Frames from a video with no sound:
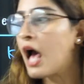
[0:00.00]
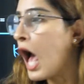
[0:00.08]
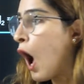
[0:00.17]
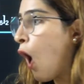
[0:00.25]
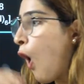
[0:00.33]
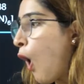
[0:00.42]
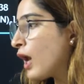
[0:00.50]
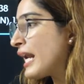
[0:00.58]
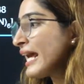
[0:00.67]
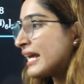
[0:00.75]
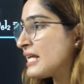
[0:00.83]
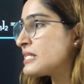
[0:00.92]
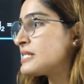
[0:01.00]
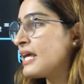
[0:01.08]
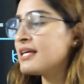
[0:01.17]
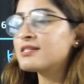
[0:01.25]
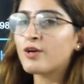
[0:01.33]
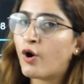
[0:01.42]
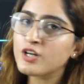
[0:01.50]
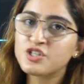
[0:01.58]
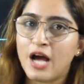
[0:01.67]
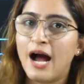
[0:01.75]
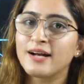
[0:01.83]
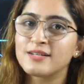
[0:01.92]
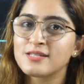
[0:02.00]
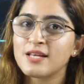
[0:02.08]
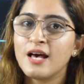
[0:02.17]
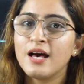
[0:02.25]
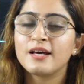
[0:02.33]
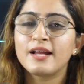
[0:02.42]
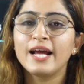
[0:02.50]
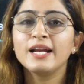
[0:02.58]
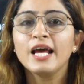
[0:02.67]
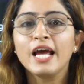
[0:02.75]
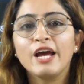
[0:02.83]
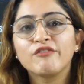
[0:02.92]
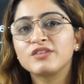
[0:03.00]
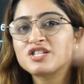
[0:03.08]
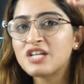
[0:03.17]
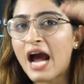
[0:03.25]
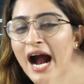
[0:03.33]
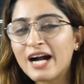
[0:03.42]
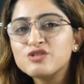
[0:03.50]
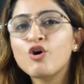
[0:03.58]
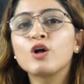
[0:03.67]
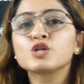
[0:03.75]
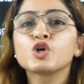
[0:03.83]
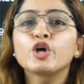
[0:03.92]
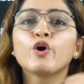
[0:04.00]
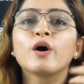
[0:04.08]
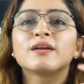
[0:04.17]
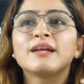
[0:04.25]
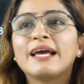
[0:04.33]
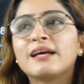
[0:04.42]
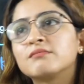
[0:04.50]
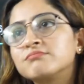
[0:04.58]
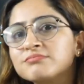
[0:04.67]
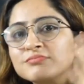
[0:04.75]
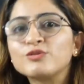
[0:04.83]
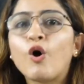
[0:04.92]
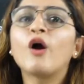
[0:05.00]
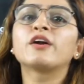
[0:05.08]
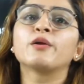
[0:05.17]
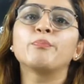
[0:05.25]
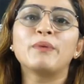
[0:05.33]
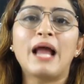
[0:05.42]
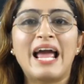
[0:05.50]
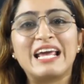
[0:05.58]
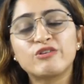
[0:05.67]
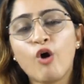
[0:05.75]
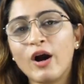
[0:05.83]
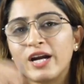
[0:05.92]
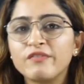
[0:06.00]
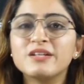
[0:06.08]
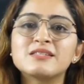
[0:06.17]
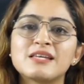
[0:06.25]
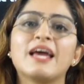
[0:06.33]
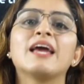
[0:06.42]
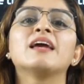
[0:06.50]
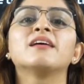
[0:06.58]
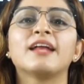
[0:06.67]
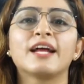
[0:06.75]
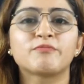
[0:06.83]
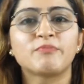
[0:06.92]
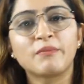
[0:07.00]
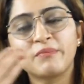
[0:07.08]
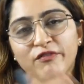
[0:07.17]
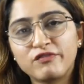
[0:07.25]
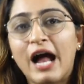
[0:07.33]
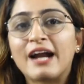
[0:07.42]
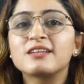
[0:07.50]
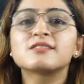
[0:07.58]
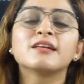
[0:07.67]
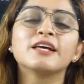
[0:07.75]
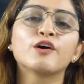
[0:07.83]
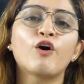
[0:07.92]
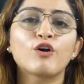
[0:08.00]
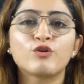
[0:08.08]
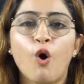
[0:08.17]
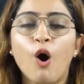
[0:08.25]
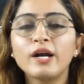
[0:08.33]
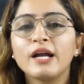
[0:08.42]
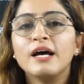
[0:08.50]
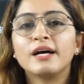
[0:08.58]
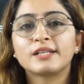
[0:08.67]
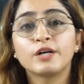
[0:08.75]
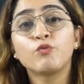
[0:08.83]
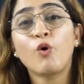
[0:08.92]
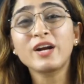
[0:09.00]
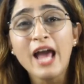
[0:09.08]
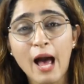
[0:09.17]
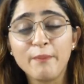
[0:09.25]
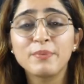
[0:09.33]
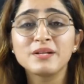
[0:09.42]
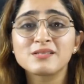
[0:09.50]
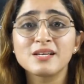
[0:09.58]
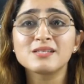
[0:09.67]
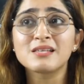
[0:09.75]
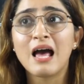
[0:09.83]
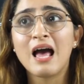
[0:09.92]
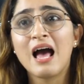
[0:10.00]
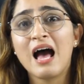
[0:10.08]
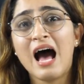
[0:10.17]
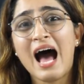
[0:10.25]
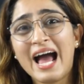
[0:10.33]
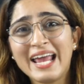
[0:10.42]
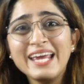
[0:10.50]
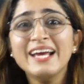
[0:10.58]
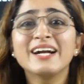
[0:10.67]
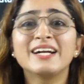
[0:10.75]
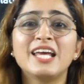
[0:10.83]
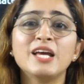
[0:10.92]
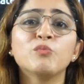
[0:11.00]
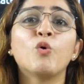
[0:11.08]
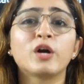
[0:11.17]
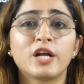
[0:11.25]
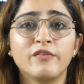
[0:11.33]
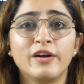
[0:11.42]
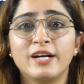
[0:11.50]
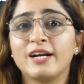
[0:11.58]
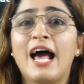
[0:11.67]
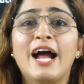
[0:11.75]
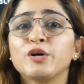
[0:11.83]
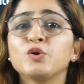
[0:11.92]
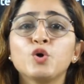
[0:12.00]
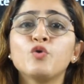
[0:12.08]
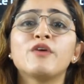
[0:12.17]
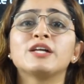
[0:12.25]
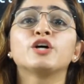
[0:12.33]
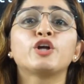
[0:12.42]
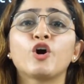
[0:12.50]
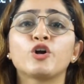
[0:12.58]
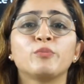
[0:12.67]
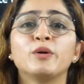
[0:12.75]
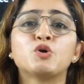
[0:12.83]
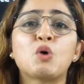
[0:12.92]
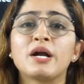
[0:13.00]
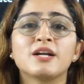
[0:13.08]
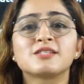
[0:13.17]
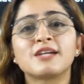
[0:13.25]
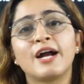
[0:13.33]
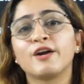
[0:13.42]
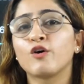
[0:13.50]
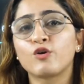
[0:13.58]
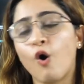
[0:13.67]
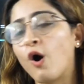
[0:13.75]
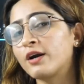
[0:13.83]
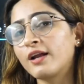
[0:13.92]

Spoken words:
All I can see is your chats, right? If the chats also you are like not replying, not even saying, right, ma'am, if that is clear or not, then what happens is I get demotivated. I don't know whether you're able to understand or not.